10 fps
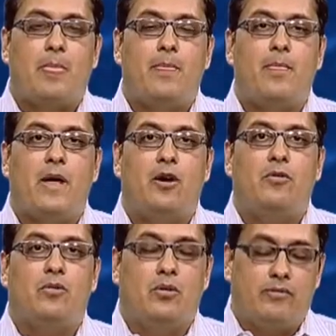Now,
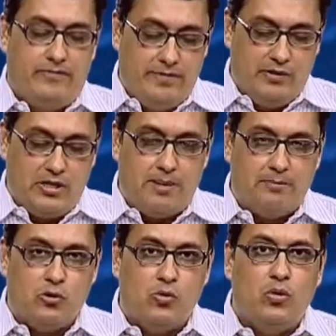we will come
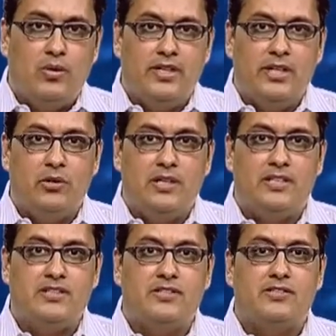to due
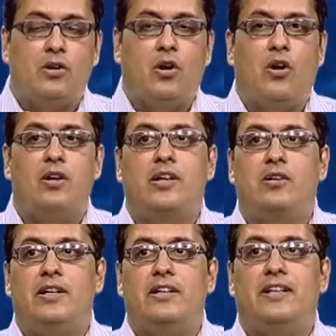diligence or
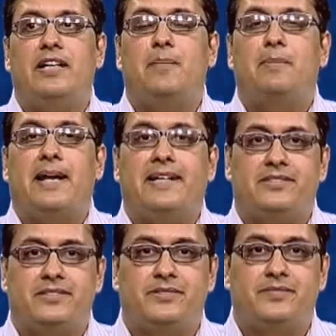regulatory compliance.